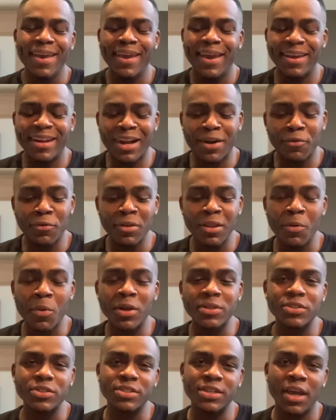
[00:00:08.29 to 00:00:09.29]
And I really
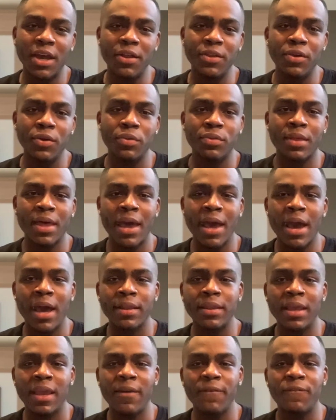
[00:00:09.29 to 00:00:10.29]
want to tell you that
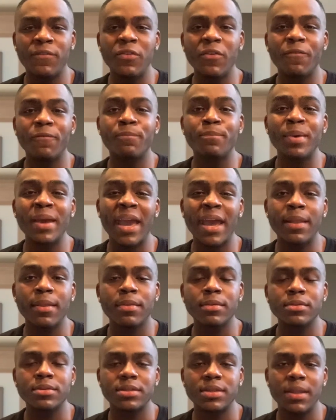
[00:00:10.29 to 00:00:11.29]
if you've
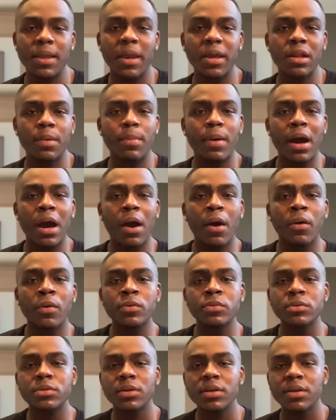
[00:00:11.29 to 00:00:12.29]
been thinking about